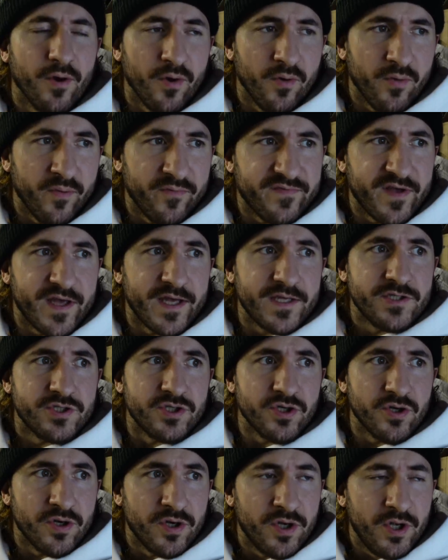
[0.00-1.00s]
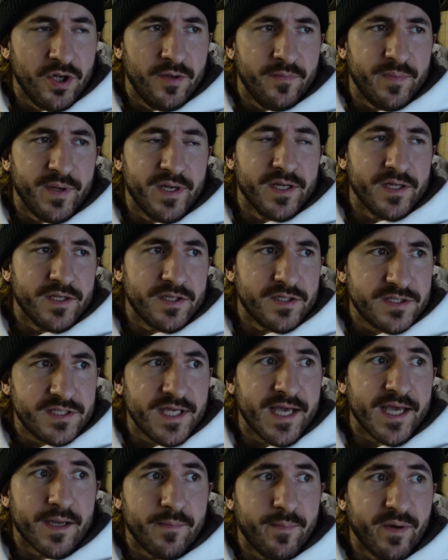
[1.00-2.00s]
or revenge or being a
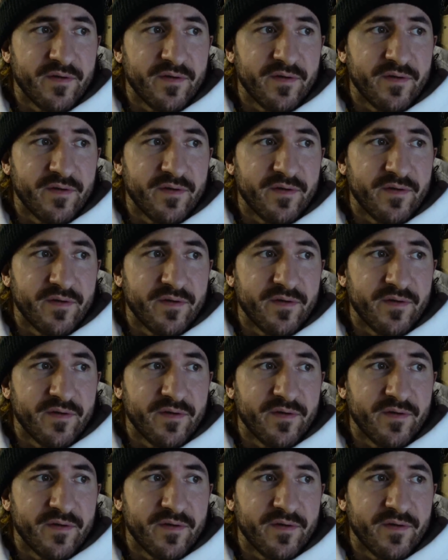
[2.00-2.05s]
dick.